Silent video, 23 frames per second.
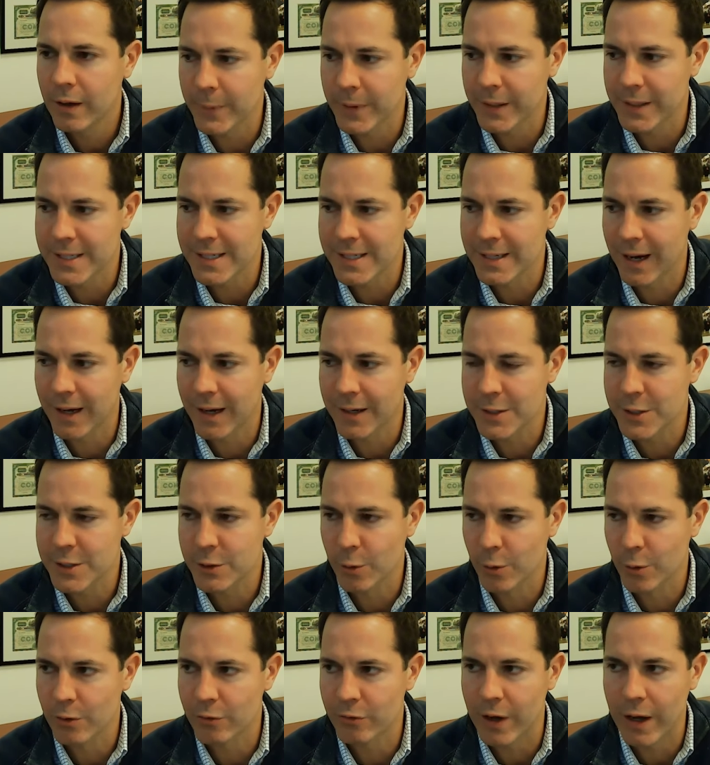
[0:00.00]
It's not a
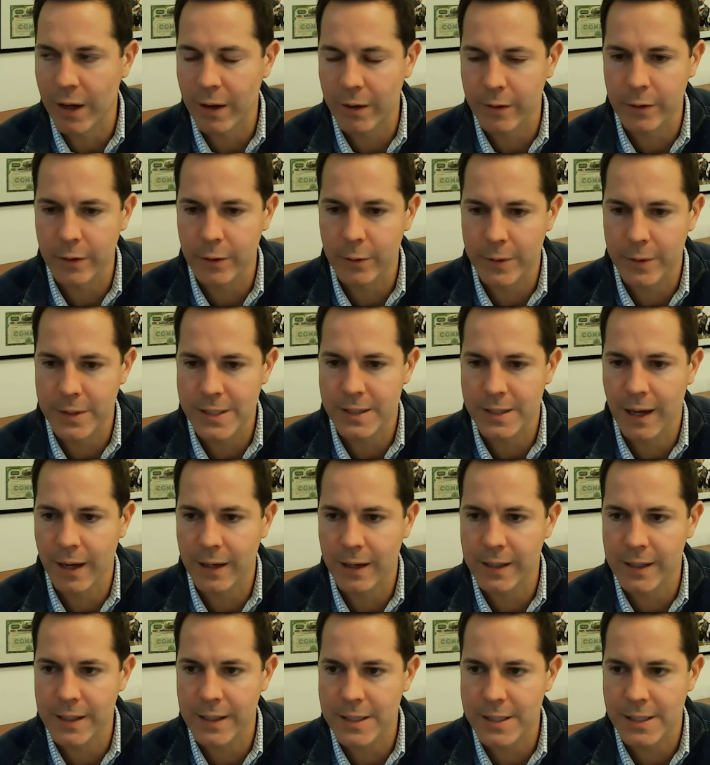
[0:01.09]
store of value. It's
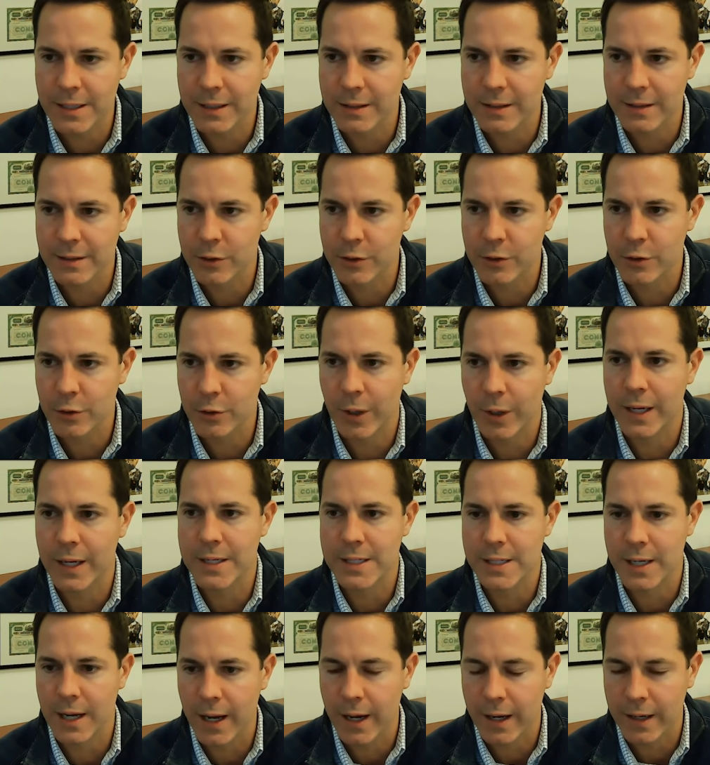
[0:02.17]
not easy to
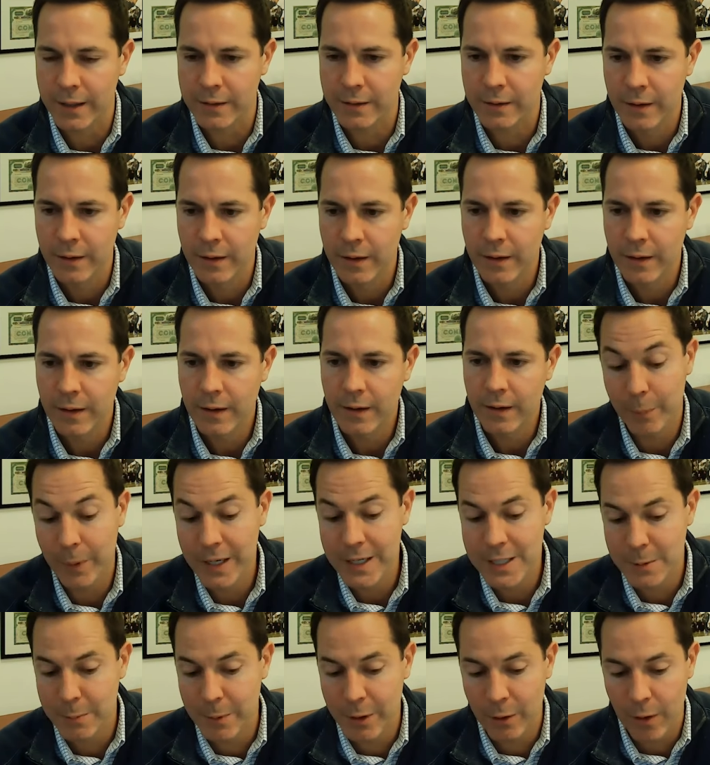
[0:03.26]
transact
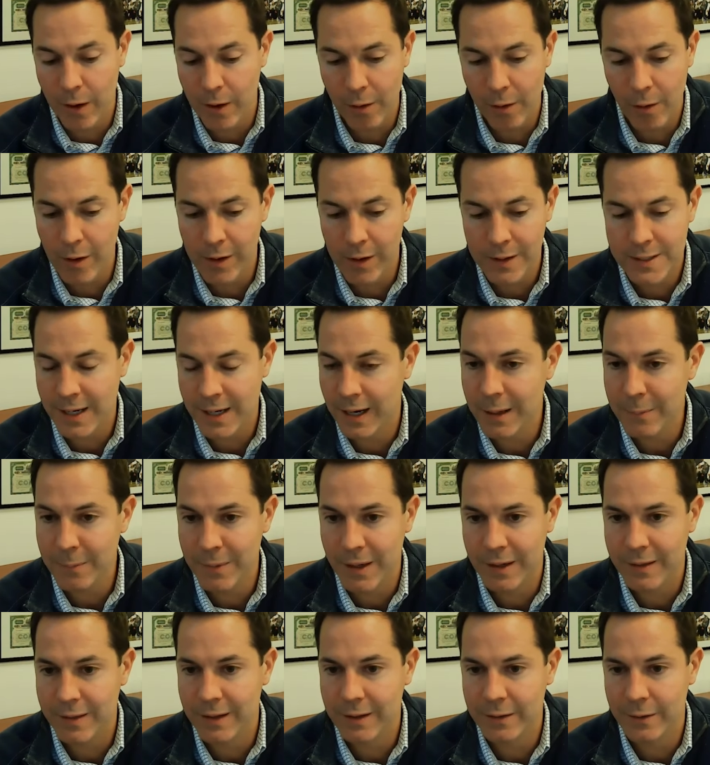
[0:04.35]
banks have been around a long time, and
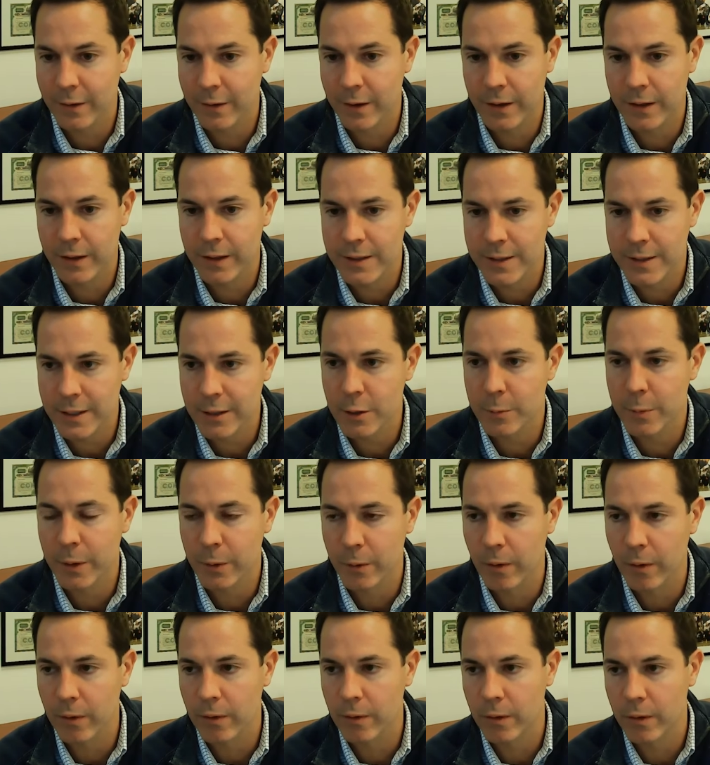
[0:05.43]
I think they're going to continue to be
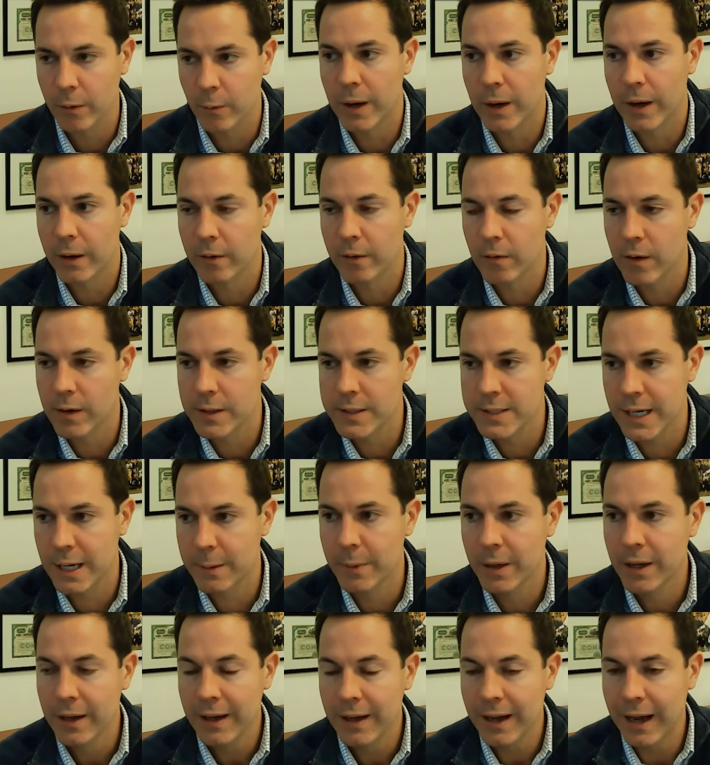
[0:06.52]
around a long time.
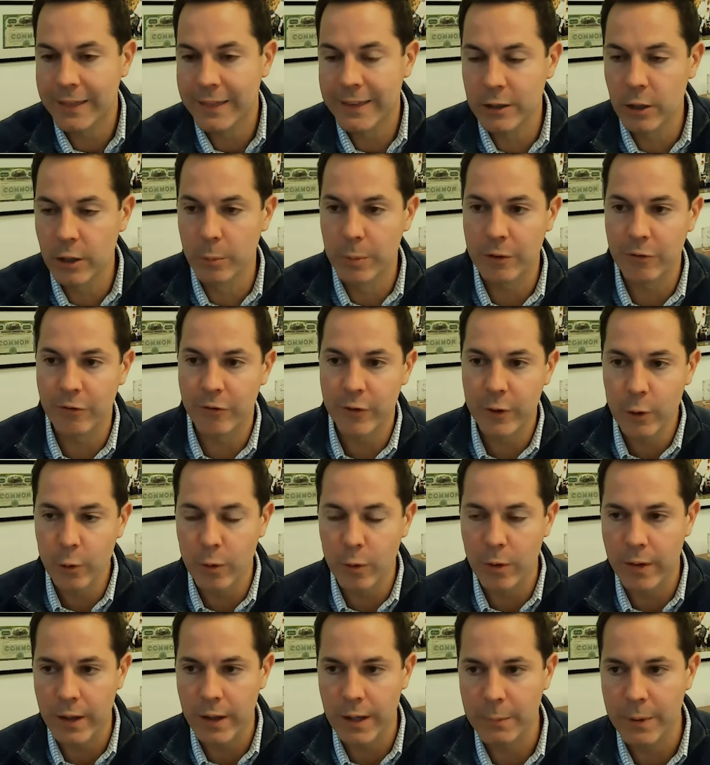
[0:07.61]
I think there'll be fewer
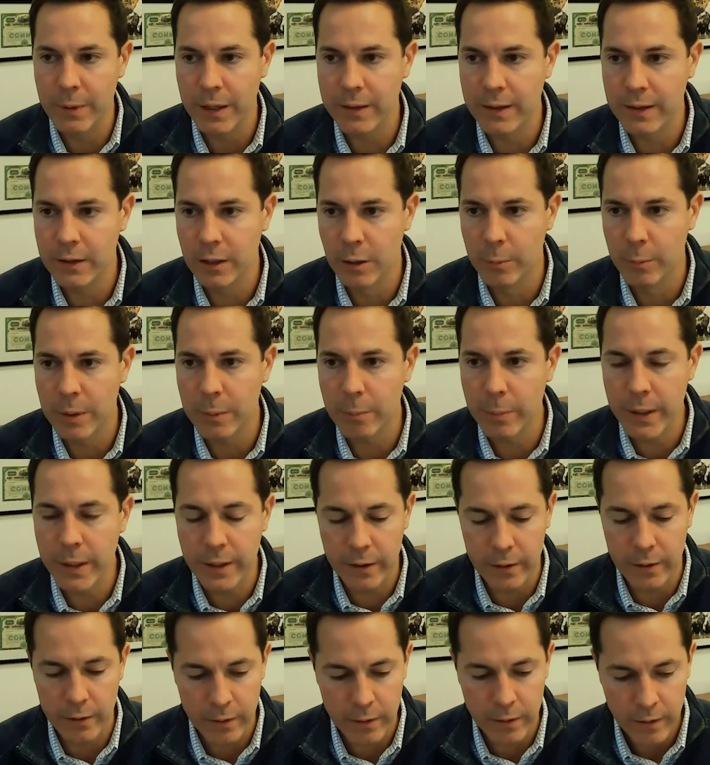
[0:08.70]
of them, and I think they'll be
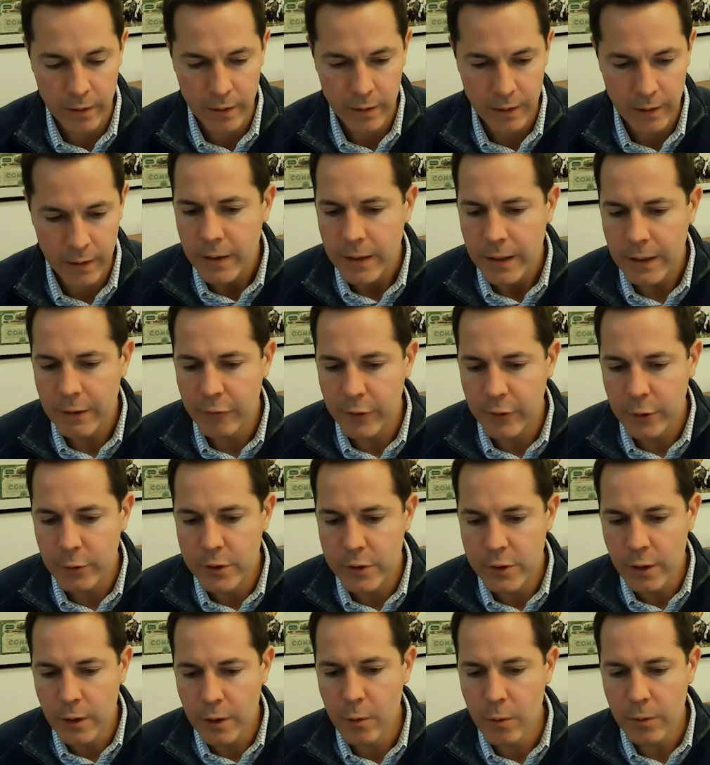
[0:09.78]
bigger. If you
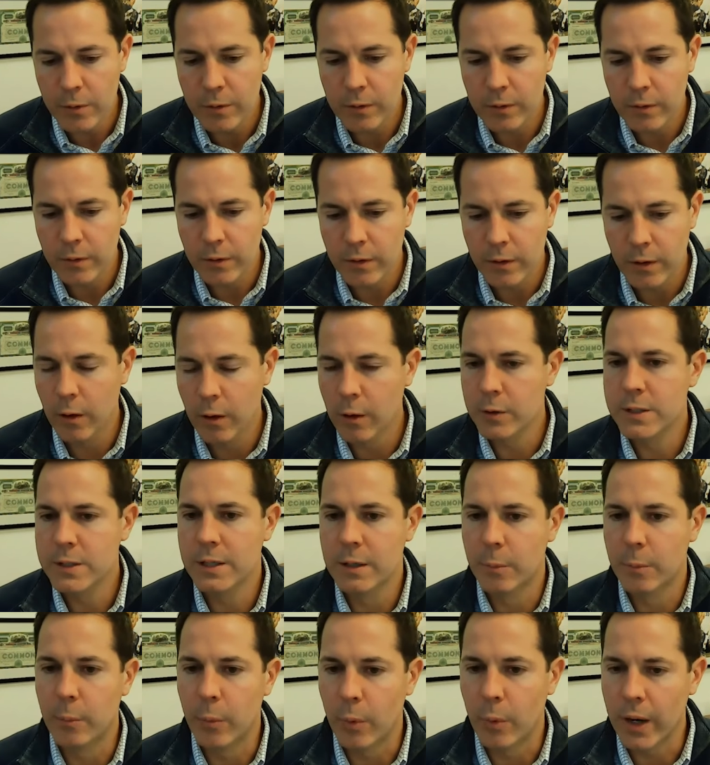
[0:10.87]
don't go to
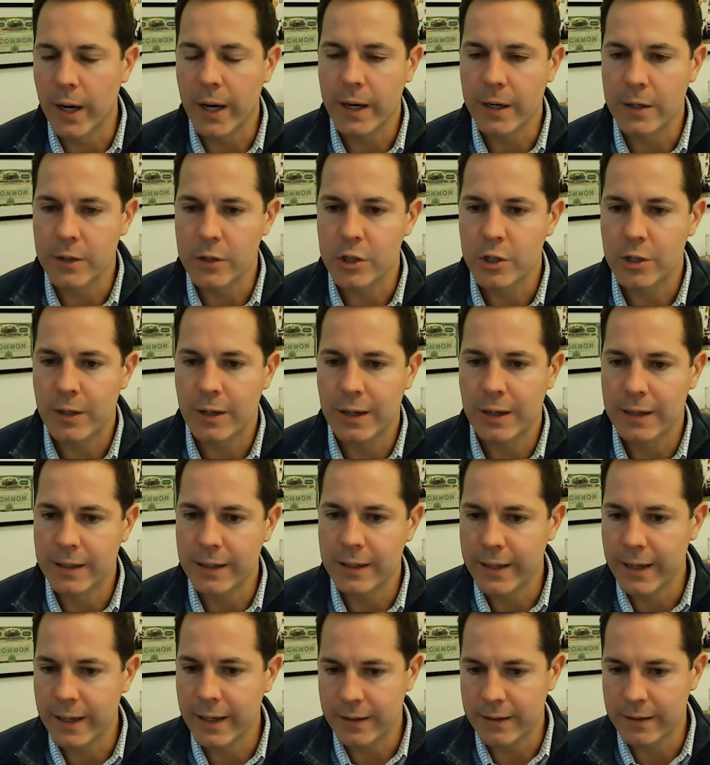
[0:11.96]
the branch and
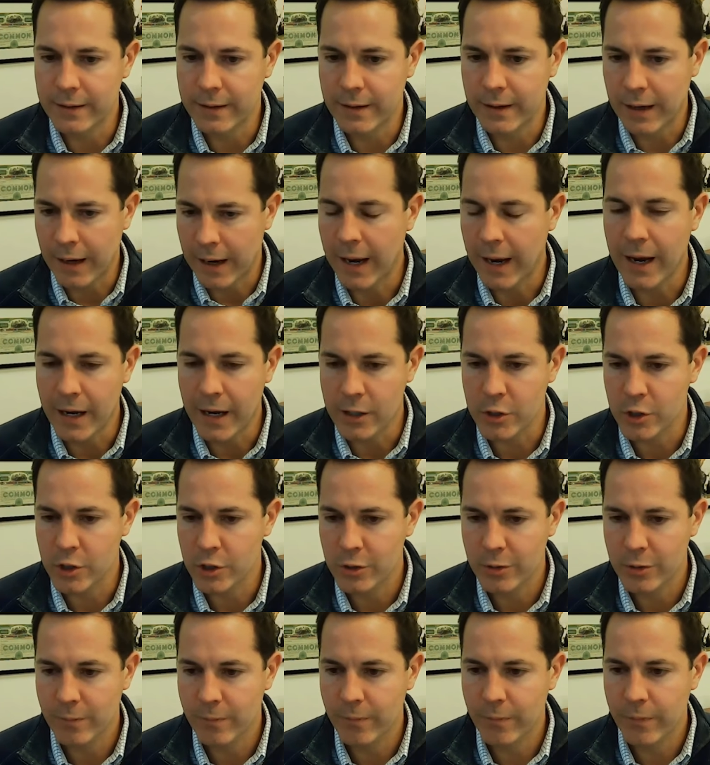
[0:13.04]
get cash,